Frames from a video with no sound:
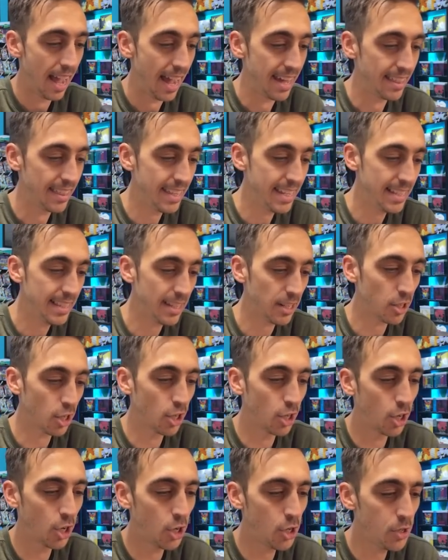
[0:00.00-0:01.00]
I think there
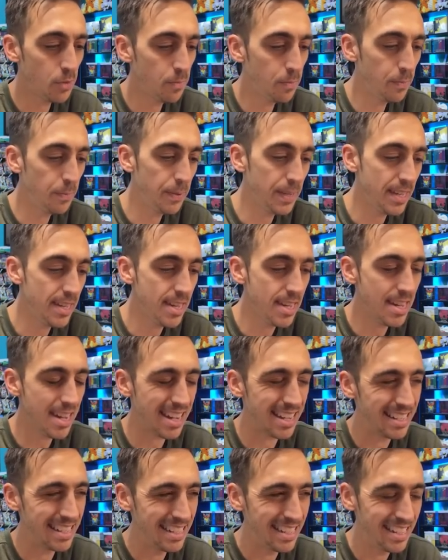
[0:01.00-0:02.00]
could be
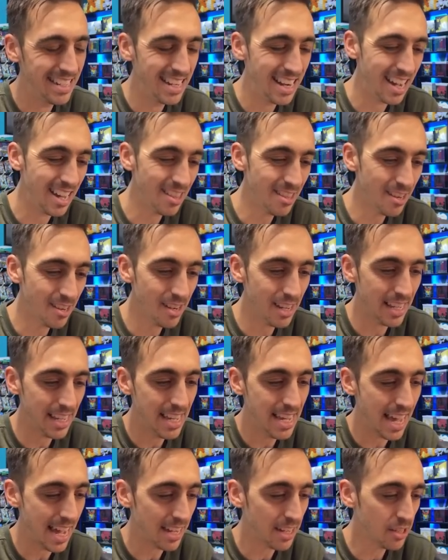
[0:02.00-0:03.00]
another
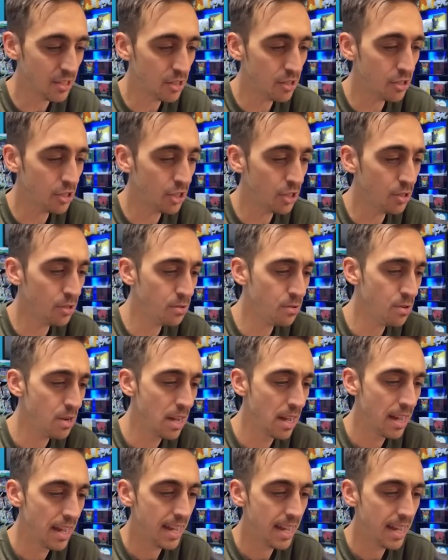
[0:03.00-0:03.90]
EX or two